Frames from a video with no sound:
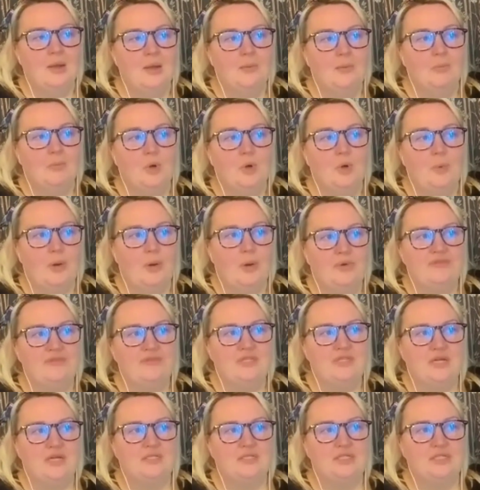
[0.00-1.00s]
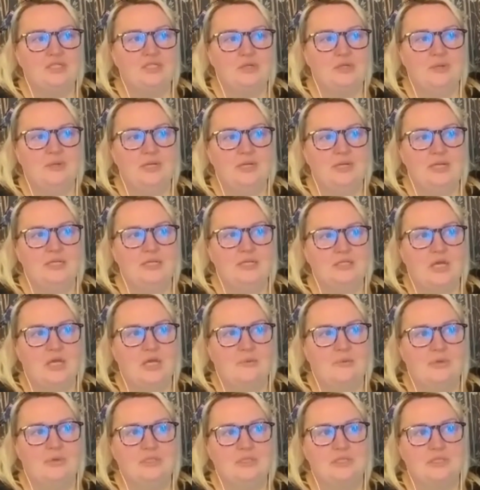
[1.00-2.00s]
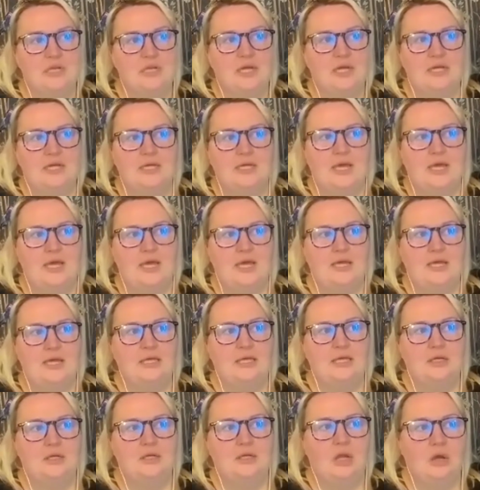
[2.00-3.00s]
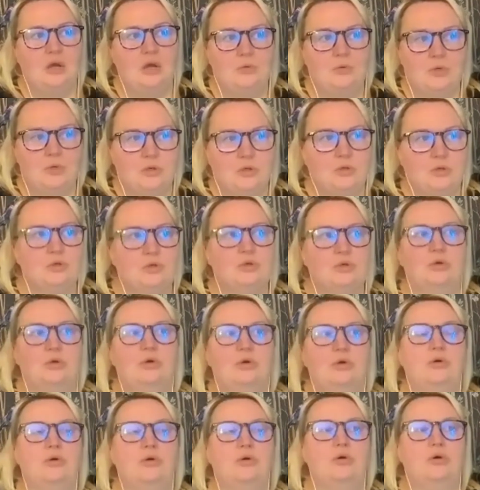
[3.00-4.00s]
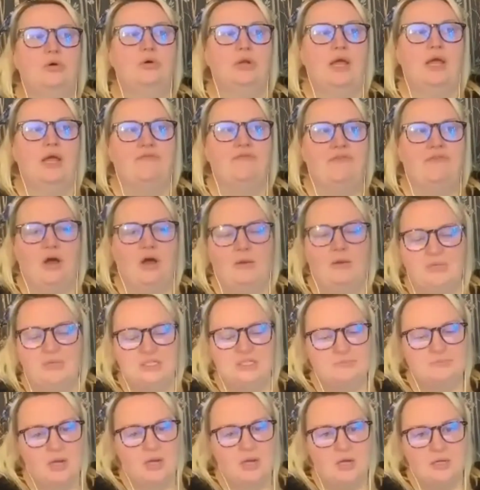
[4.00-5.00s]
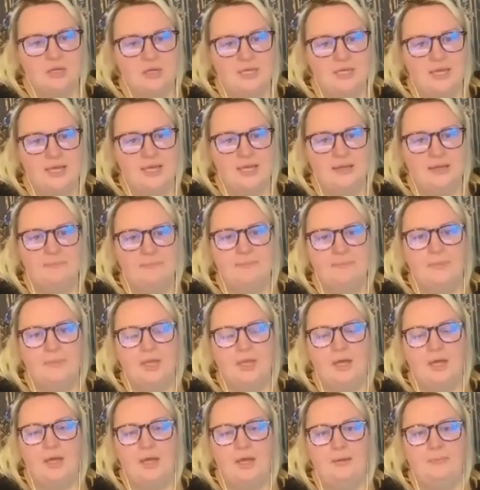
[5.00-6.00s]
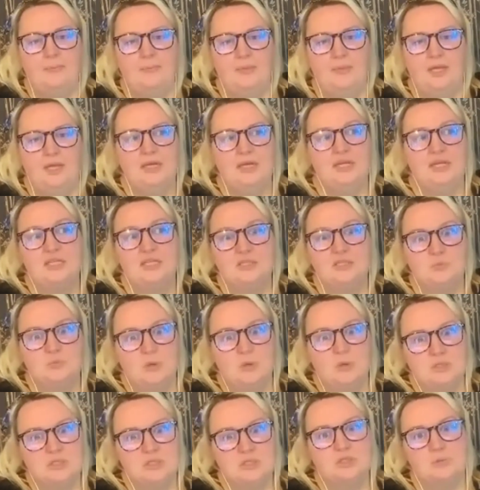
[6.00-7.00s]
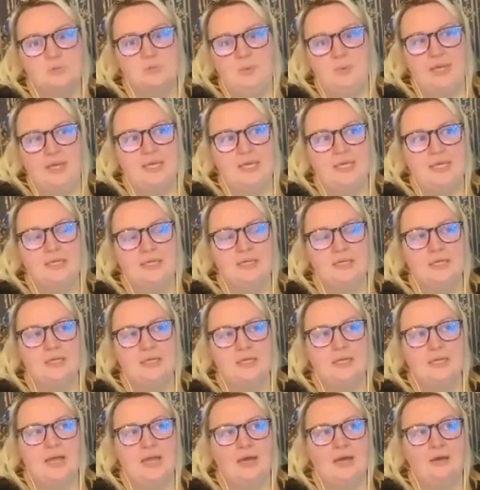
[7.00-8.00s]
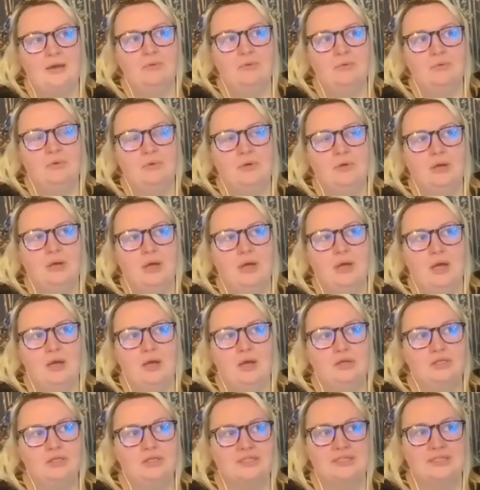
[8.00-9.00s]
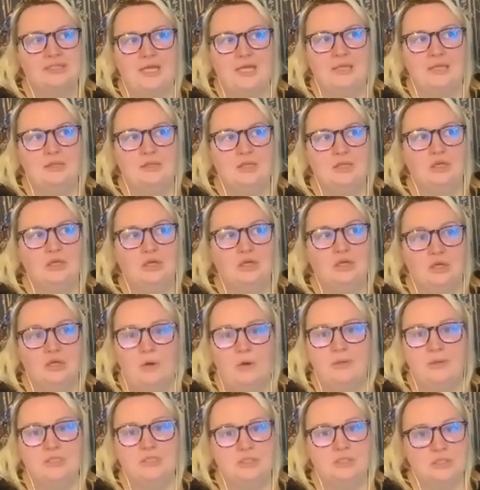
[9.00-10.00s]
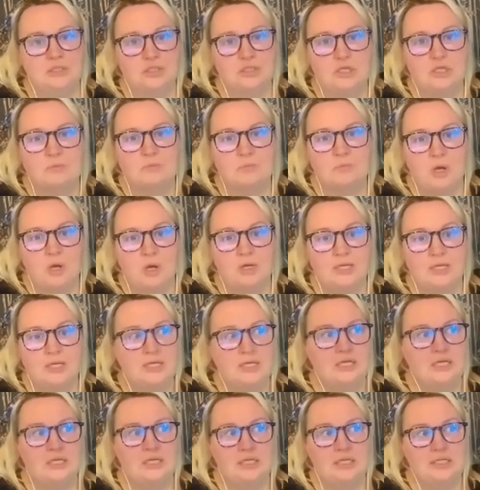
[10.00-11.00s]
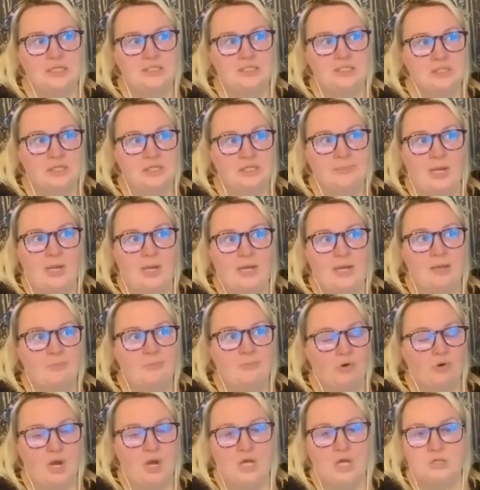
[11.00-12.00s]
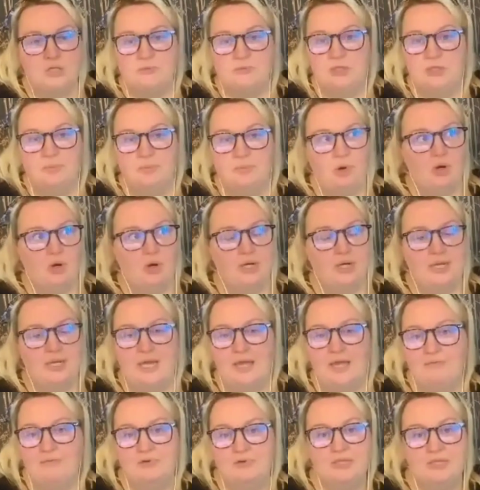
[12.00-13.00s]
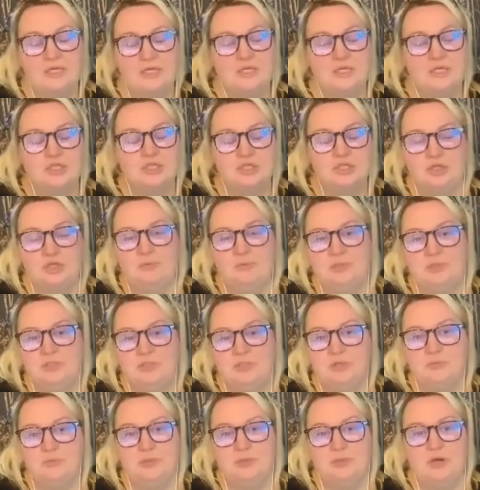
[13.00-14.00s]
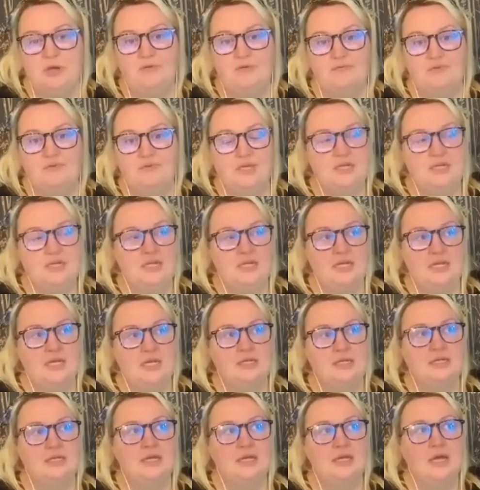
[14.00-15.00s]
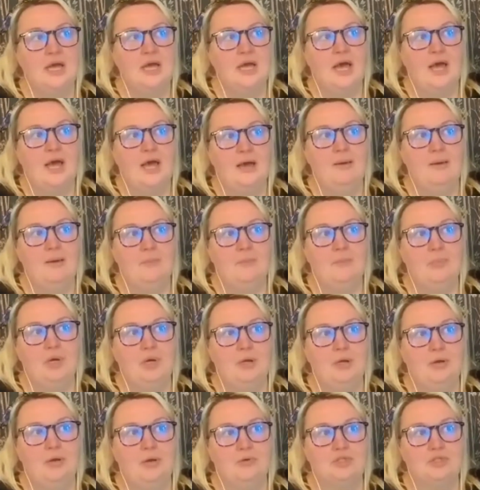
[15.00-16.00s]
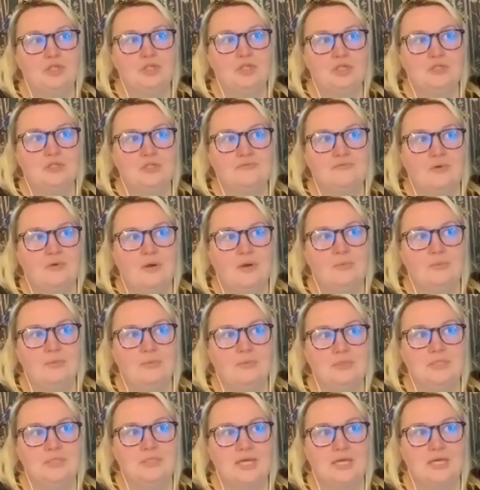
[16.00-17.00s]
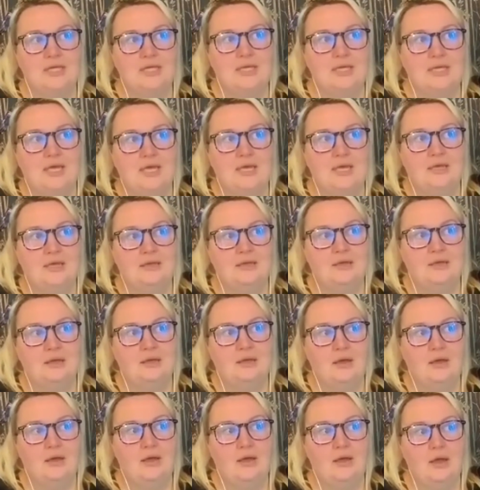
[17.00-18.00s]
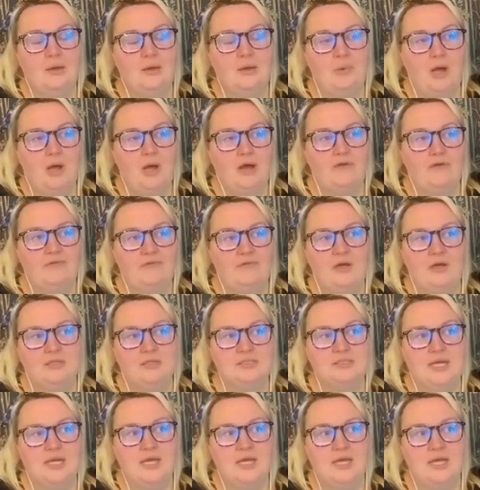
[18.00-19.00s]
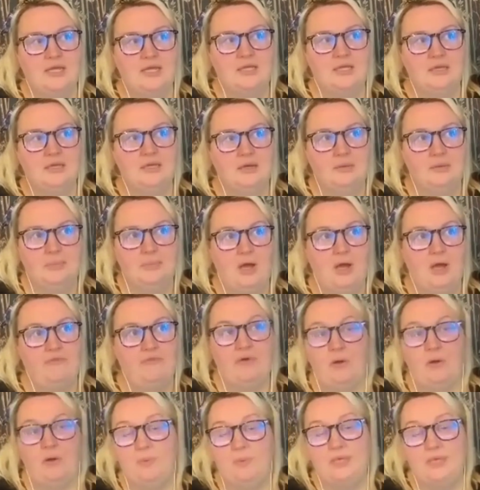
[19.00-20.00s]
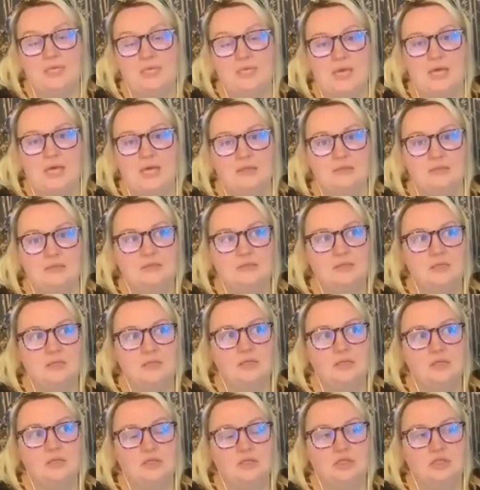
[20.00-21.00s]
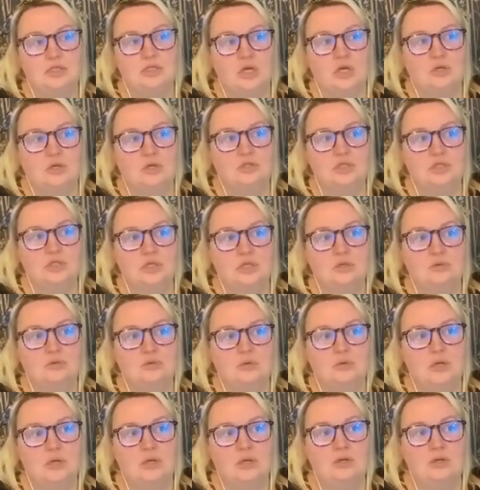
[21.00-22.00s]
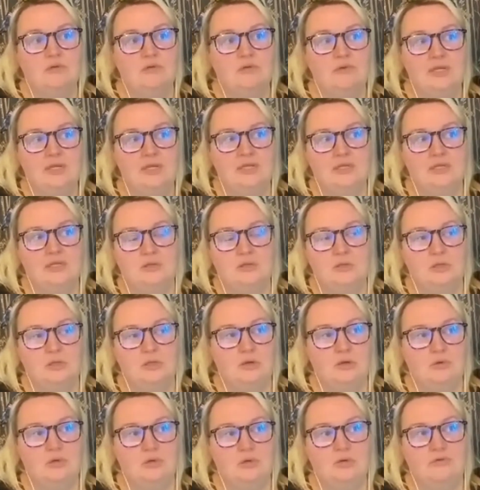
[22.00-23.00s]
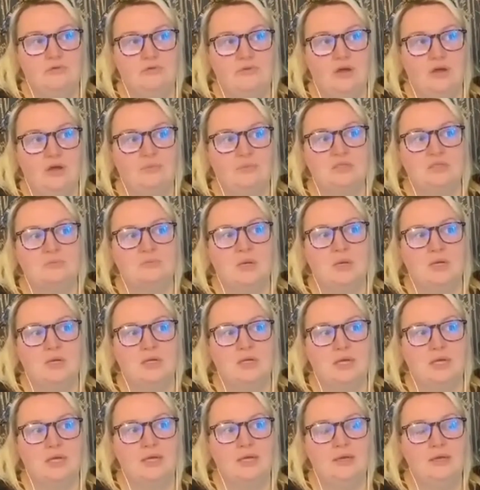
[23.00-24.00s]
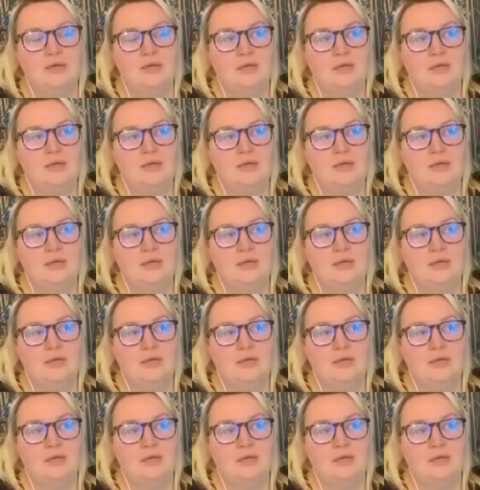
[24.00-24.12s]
what we've started doing is going to like a local or like farmers market at least once a week. Now, I understand that you can go into the supermarket, you literally buy bras with your broccoli. Everything is super duper convenient. But just from taking a part of our day, a part of our weekend, to go to a lovely little local farmers market,